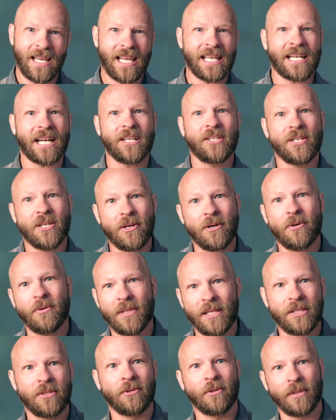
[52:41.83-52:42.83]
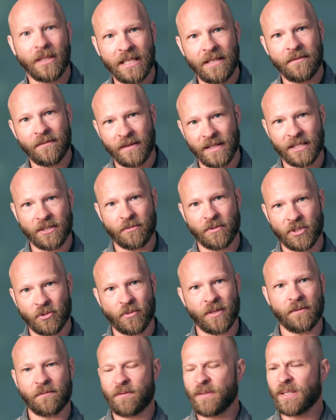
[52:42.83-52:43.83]
And I know that you'll leave this
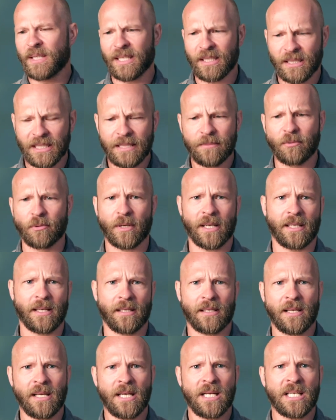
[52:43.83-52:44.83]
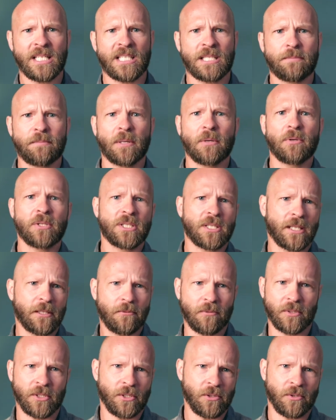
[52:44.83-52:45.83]
retreat feeling liberated, spiritually
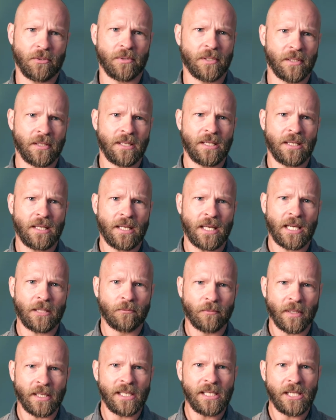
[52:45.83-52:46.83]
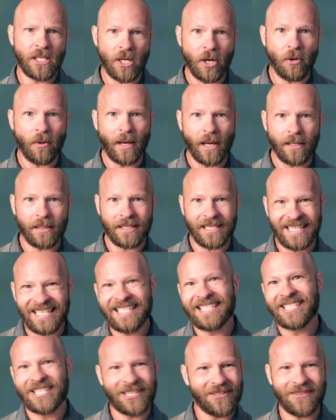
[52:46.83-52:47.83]
renewed, and ready to go
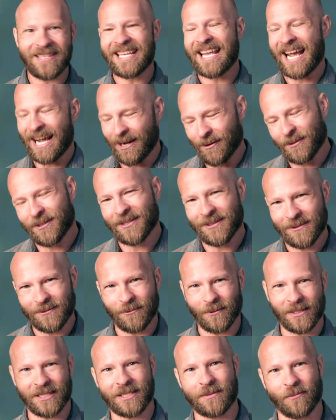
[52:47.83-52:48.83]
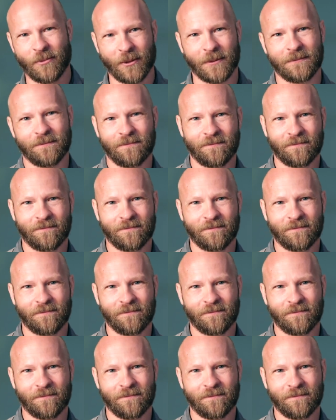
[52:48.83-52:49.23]
into the out once more.